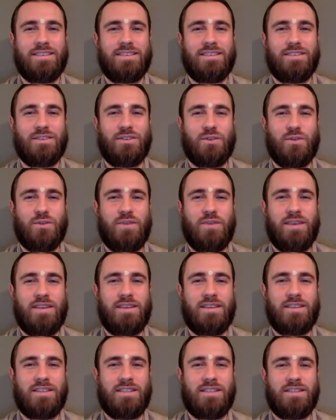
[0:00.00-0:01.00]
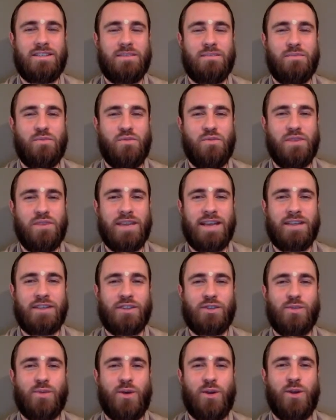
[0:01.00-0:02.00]
So when the moon gets
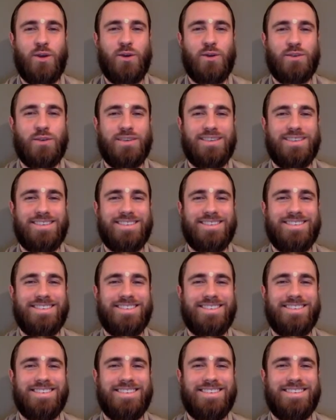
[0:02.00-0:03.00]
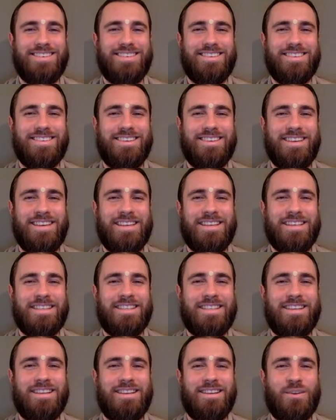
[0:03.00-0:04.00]
swallowed, it
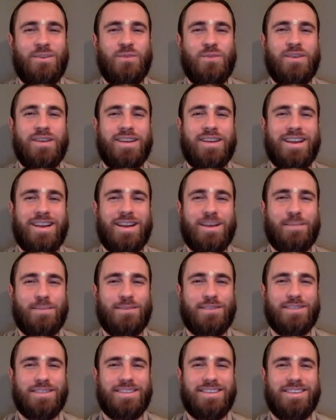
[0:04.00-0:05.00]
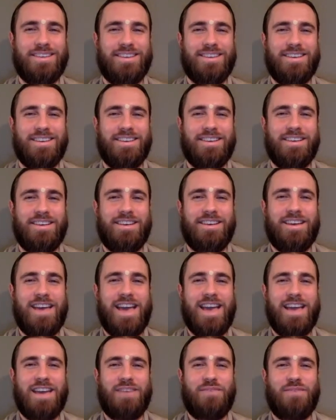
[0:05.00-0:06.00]
is a lunar eclipse.
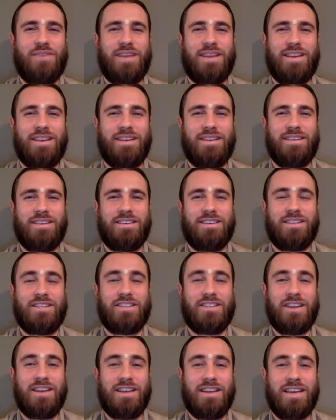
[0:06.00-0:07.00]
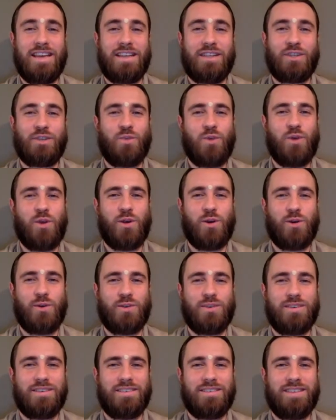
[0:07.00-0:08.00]
And when the sun gets
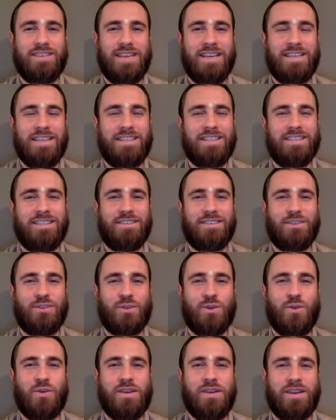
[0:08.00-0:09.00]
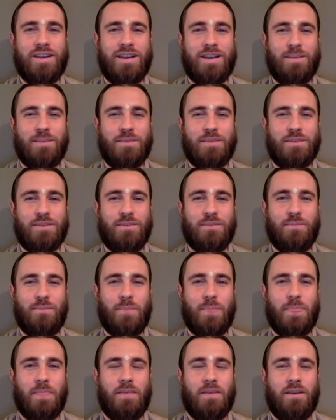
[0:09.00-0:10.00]
swallowed, it is a solar eclipse.
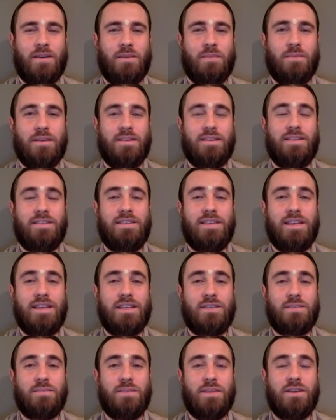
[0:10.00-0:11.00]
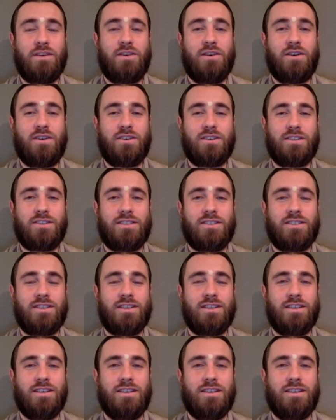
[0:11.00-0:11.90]
But the thing is, because